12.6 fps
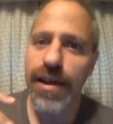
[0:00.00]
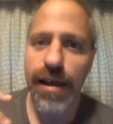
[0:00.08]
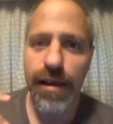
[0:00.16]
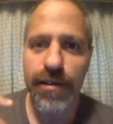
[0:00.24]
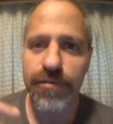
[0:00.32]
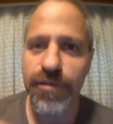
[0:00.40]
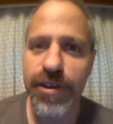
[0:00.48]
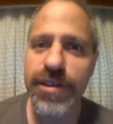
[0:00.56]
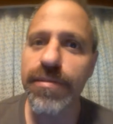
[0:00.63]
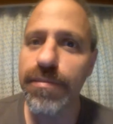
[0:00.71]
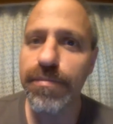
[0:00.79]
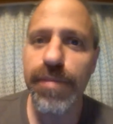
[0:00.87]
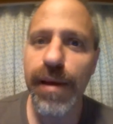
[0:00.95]
written,
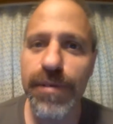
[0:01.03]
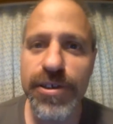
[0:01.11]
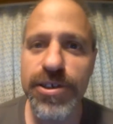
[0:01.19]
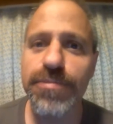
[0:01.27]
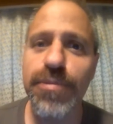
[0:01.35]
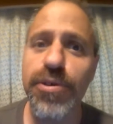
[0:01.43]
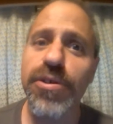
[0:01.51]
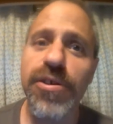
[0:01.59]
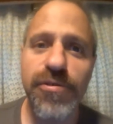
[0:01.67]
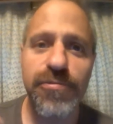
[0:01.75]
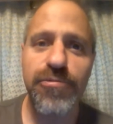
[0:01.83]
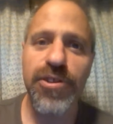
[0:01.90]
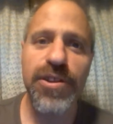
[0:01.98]
published a book,
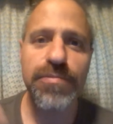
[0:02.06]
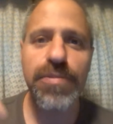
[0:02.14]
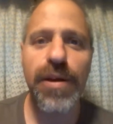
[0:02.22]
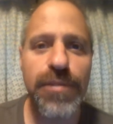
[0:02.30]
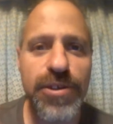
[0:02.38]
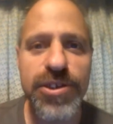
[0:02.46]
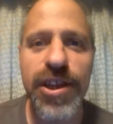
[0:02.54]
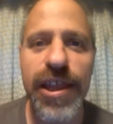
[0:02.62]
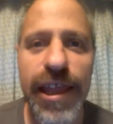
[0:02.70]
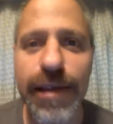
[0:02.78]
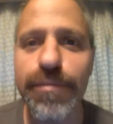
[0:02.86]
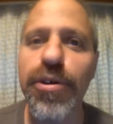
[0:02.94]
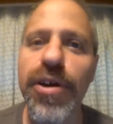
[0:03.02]
written, published an ebook,